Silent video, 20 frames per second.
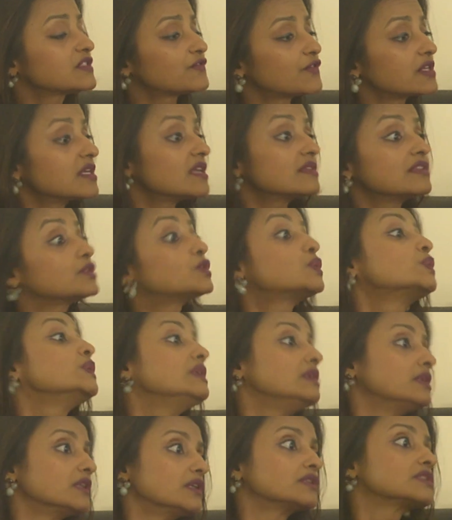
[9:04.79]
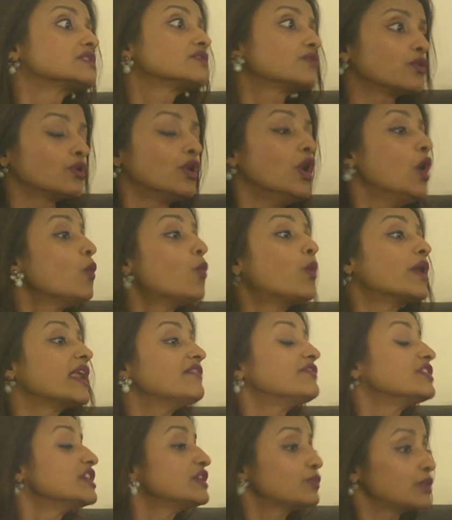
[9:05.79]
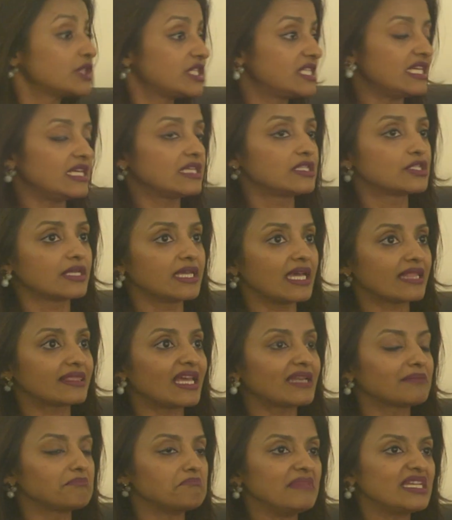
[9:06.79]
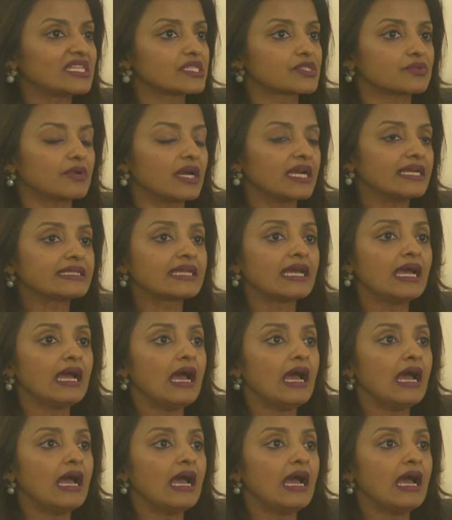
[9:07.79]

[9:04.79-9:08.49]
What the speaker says: for another 3 years or whatever it would take to get that mix right.